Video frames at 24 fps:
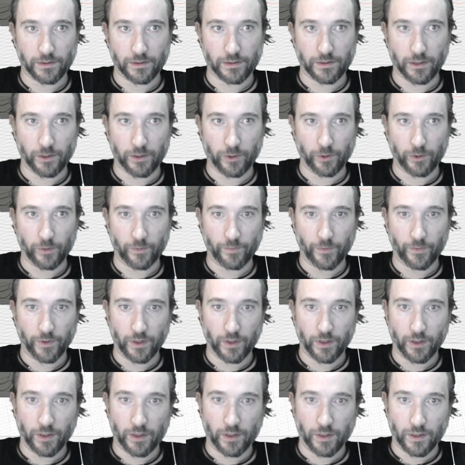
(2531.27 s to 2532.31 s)
So,
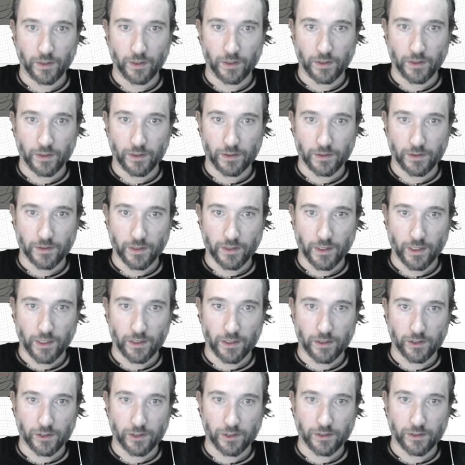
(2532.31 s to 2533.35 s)

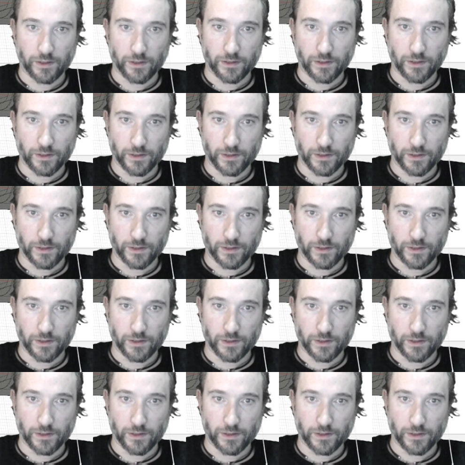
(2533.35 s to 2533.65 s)
sketch,